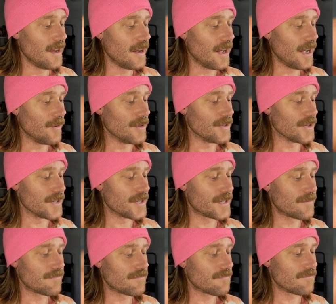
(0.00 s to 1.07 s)
I would just
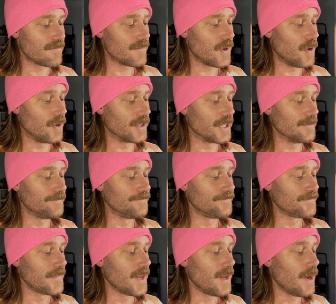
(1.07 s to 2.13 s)
hold it.
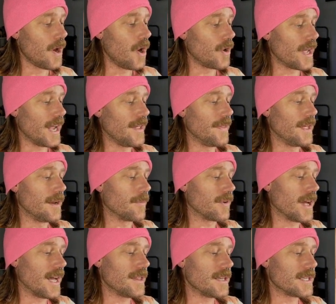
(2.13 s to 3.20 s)
Okay, and then I'm
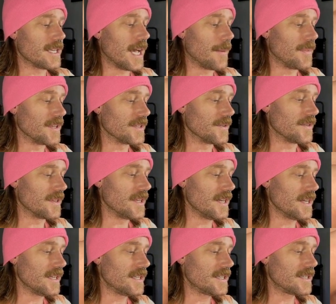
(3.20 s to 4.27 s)
glad this happened. So
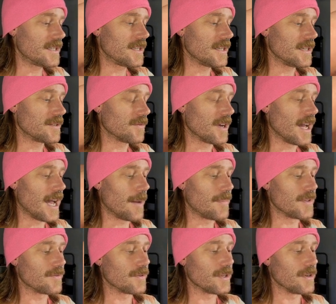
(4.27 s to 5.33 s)
this is what
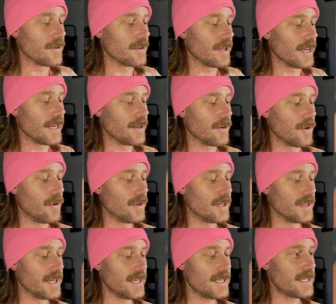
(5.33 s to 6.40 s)
happens when you're
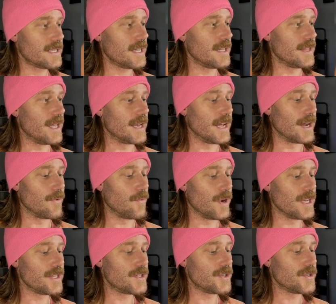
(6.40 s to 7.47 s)
holding this, and then I
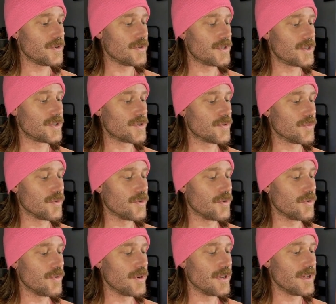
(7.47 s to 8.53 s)
went to
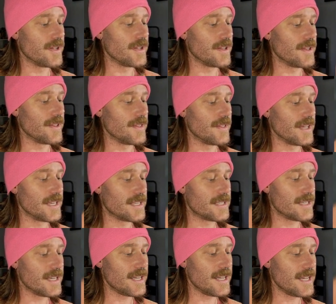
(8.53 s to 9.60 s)
screw
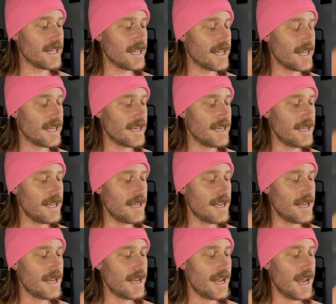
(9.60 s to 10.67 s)
this in,
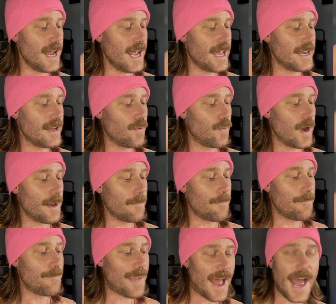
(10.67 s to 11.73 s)
and it went
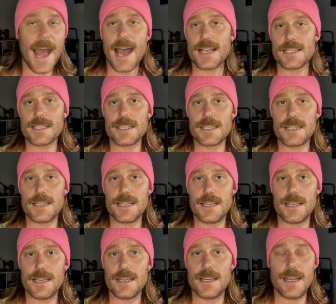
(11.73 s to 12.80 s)
past,
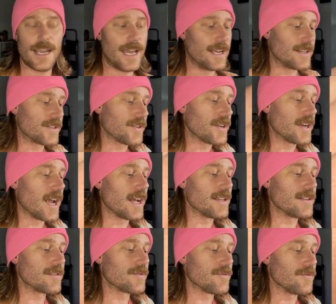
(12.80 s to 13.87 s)
and it started
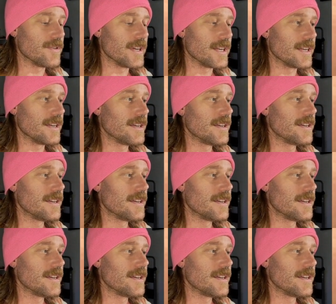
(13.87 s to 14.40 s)
unscrewing